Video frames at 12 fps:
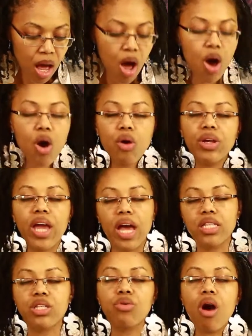oh
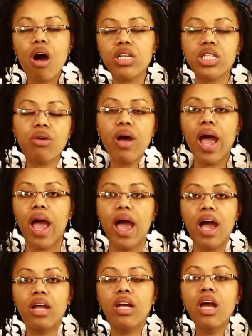yes, you also
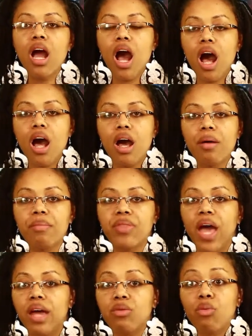had um,
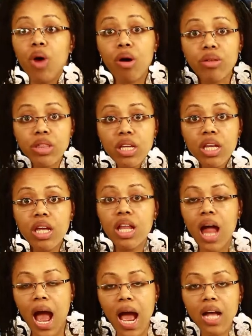that wealthy
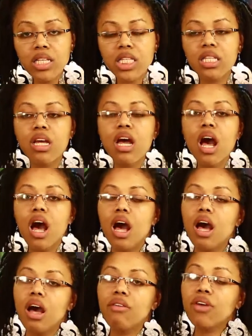class
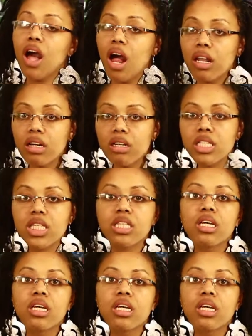of coloreds.